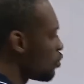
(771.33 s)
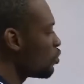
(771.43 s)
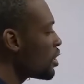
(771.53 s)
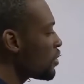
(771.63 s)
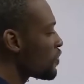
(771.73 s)

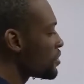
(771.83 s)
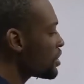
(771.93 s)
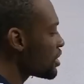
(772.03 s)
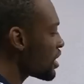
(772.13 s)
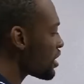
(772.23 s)
when you
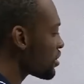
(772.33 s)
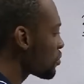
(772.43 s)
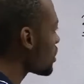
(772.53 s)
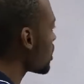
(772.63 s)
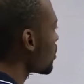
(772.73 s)
differentiate s
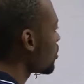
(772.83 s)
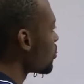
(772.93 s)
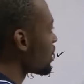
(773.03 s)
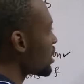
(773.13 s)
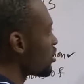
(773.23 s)
squared,
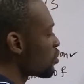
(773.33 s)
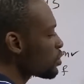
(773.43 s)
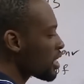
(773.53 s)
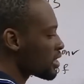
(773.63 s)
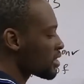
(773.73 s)
you get two
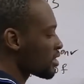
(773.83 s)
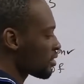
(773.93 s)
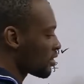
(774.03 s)
s,